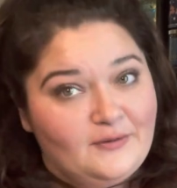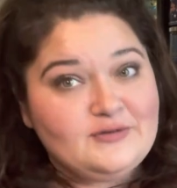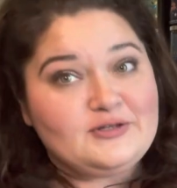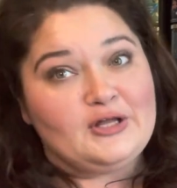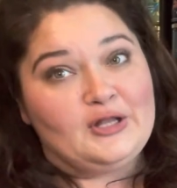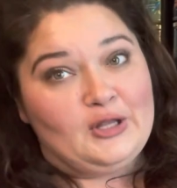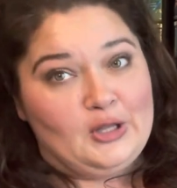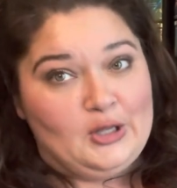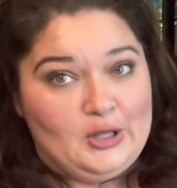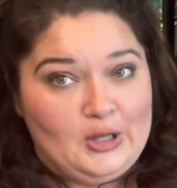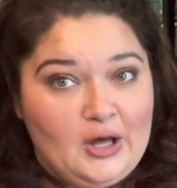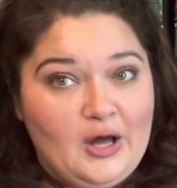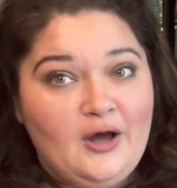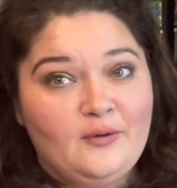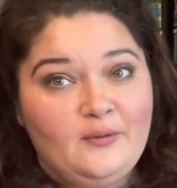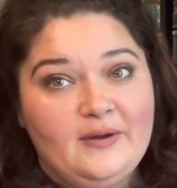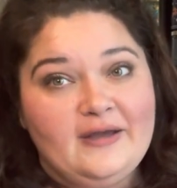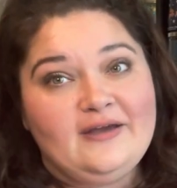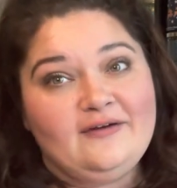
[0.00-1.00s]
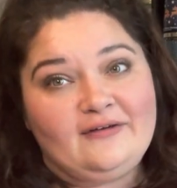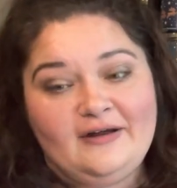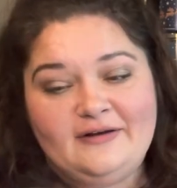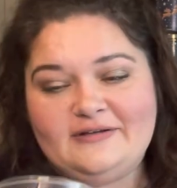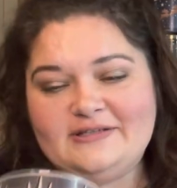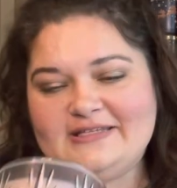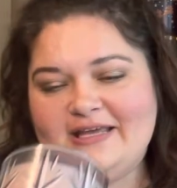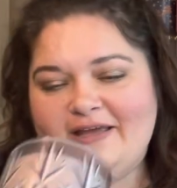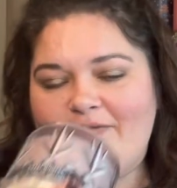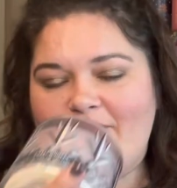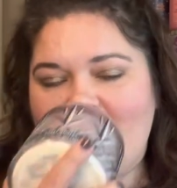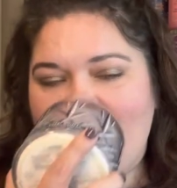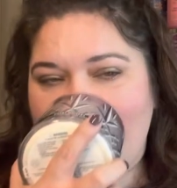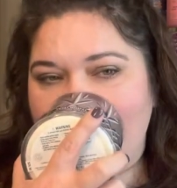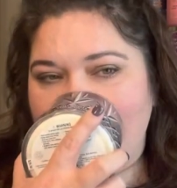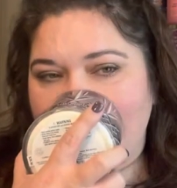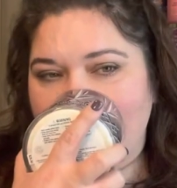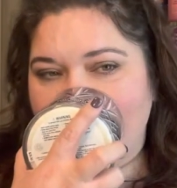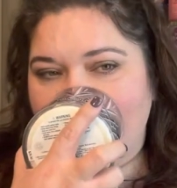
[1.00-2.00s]
was a long way around saying
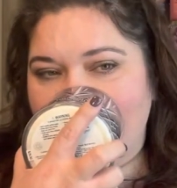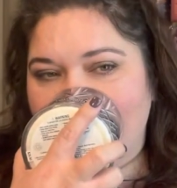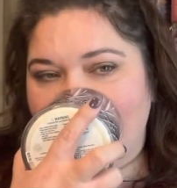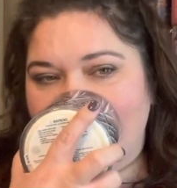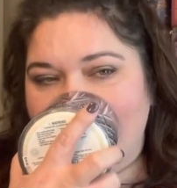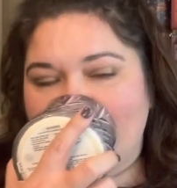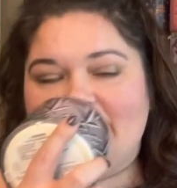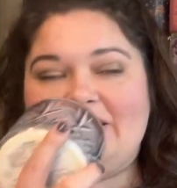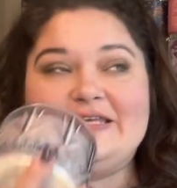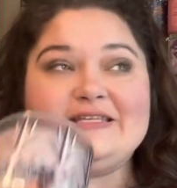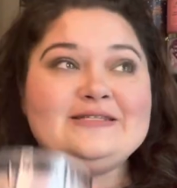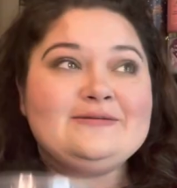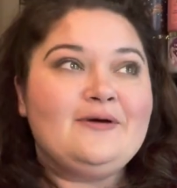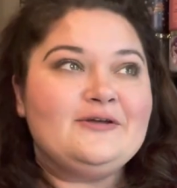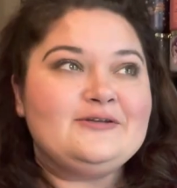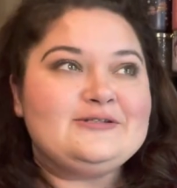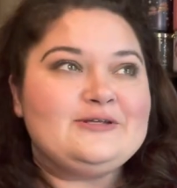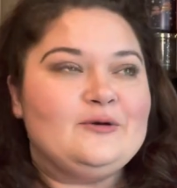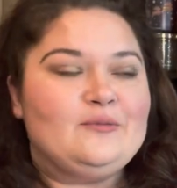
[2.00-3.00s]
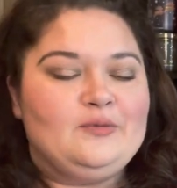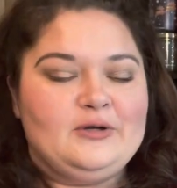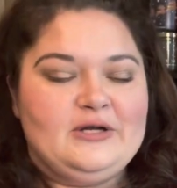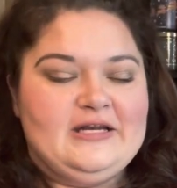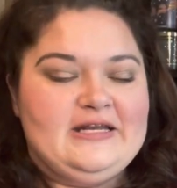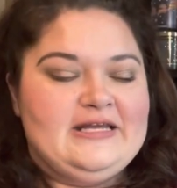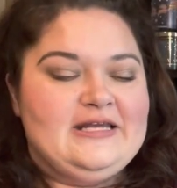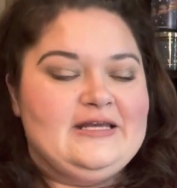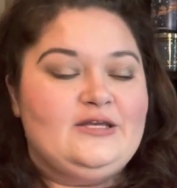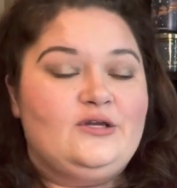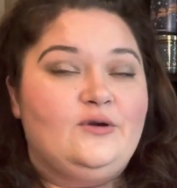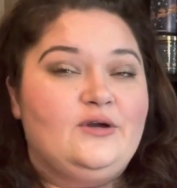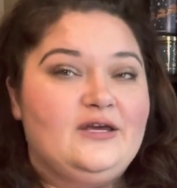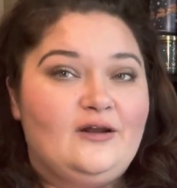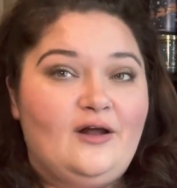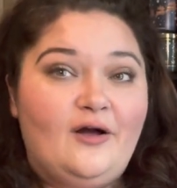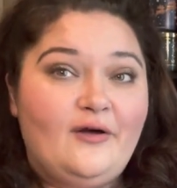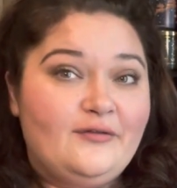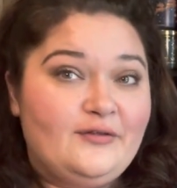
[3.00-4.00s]
that. It smells so pretty. You
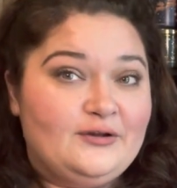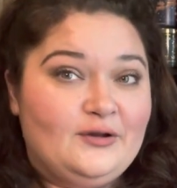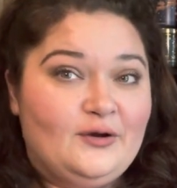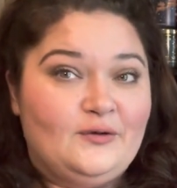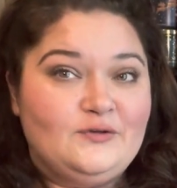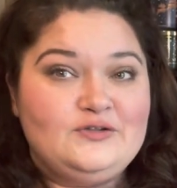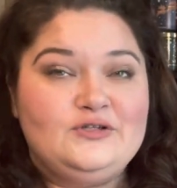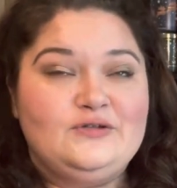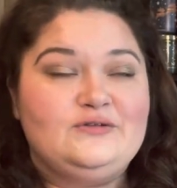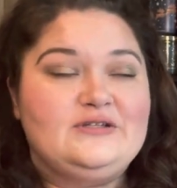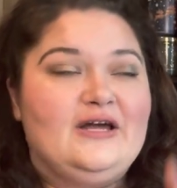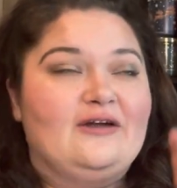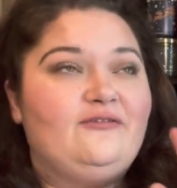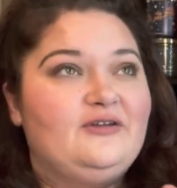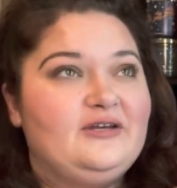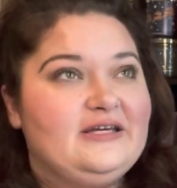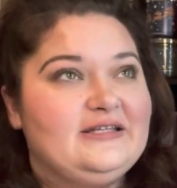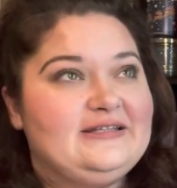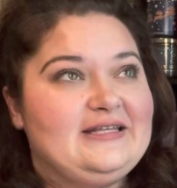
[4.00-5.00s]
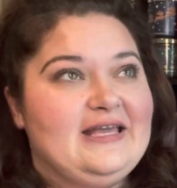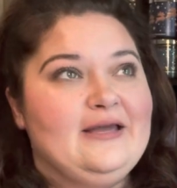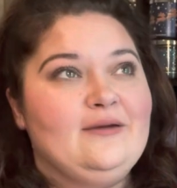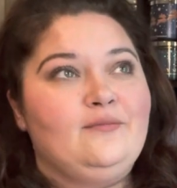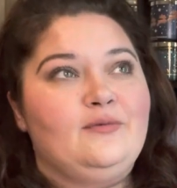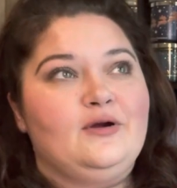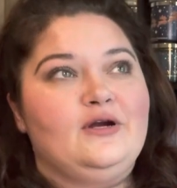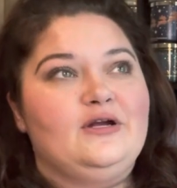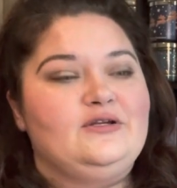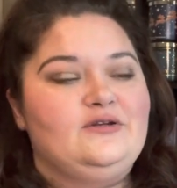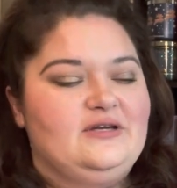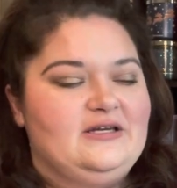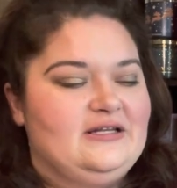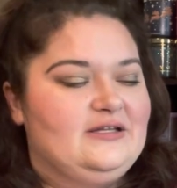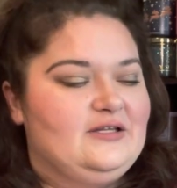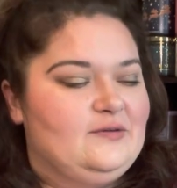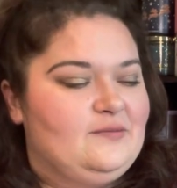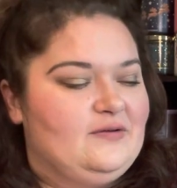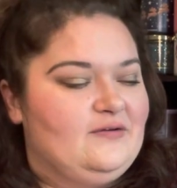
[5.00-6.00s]
get all the notes. You definitely get the amber and you get a
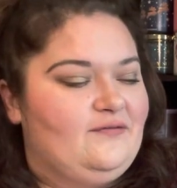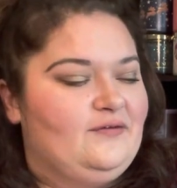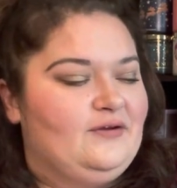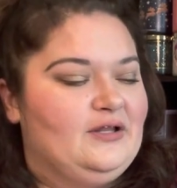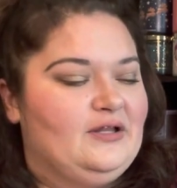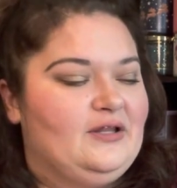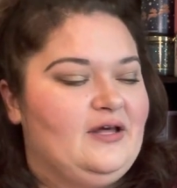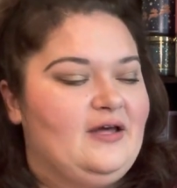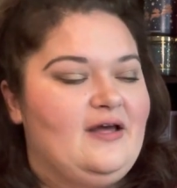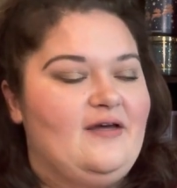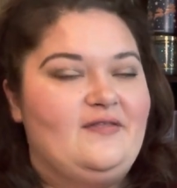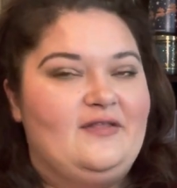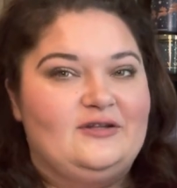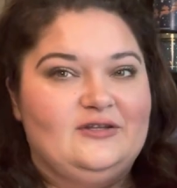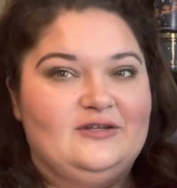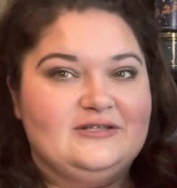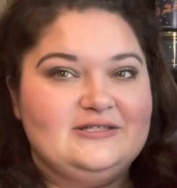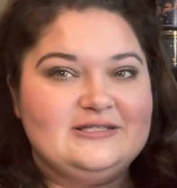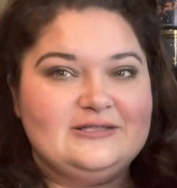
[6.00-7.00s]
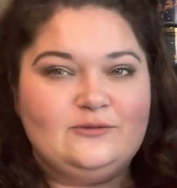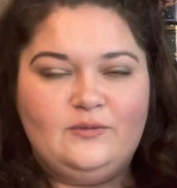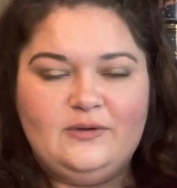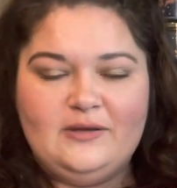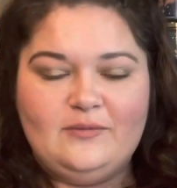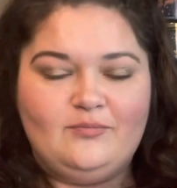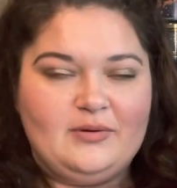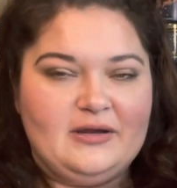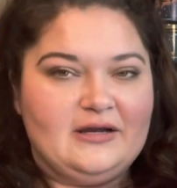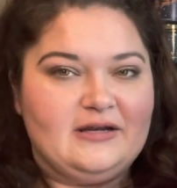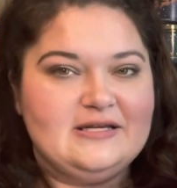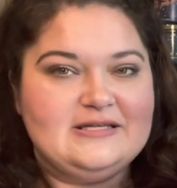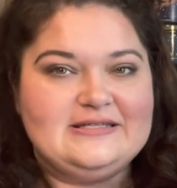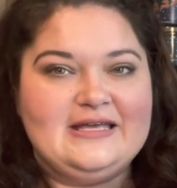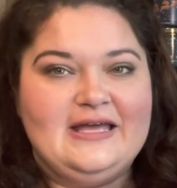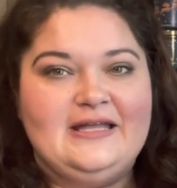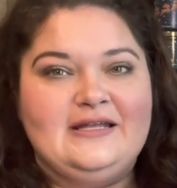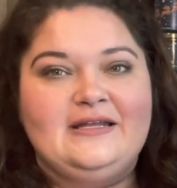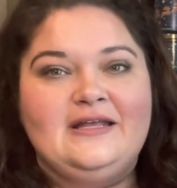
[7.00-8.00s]
little bit of vanilla and then the sweet berry
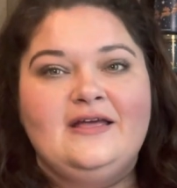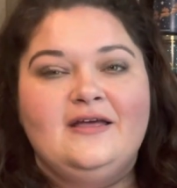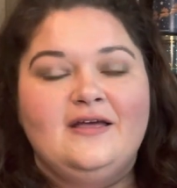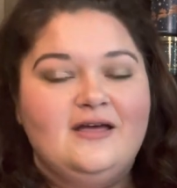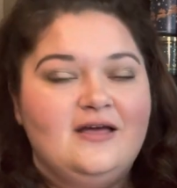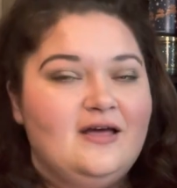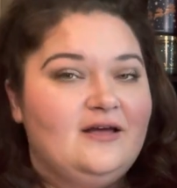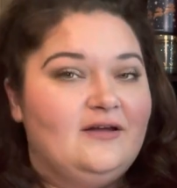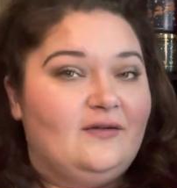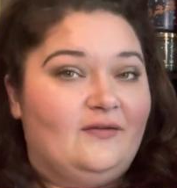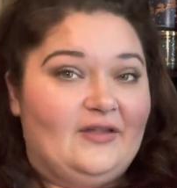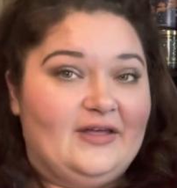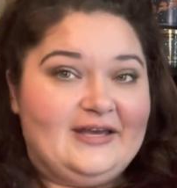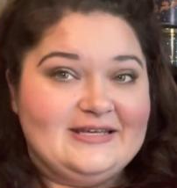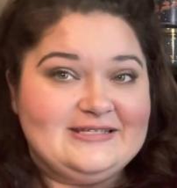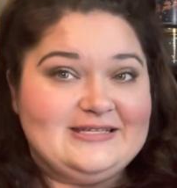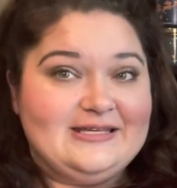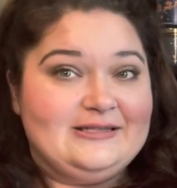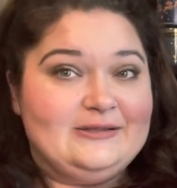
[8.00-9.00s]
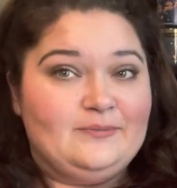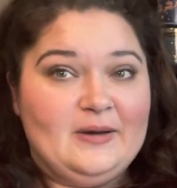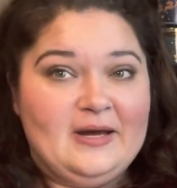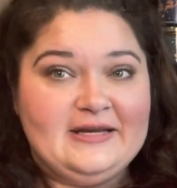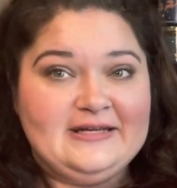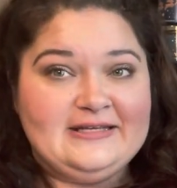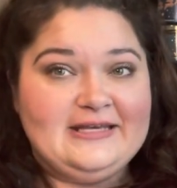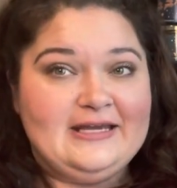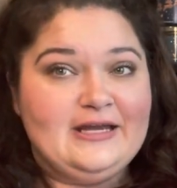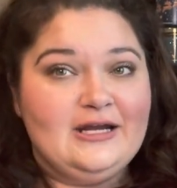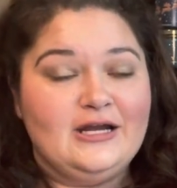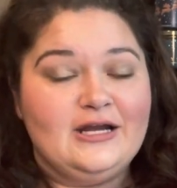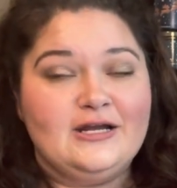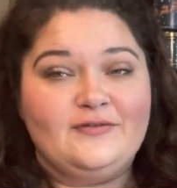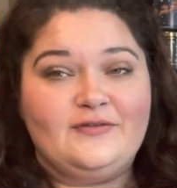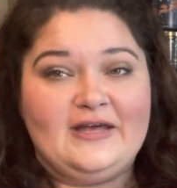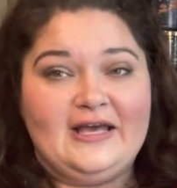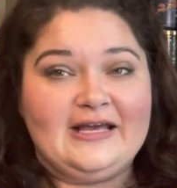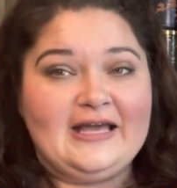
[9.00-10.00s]
scent. Like I said, the body care,
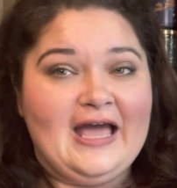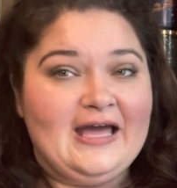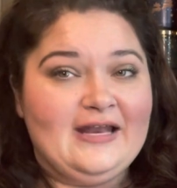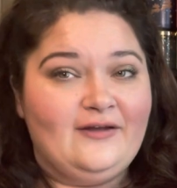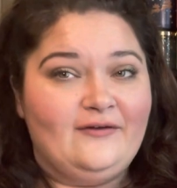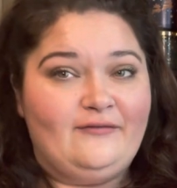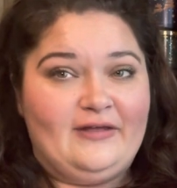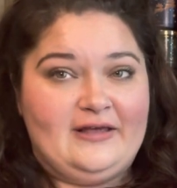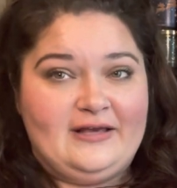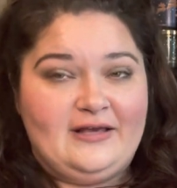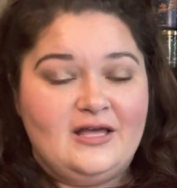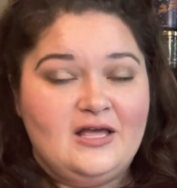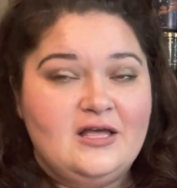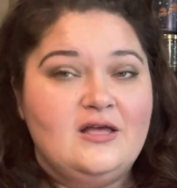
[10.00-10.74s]
that kind of like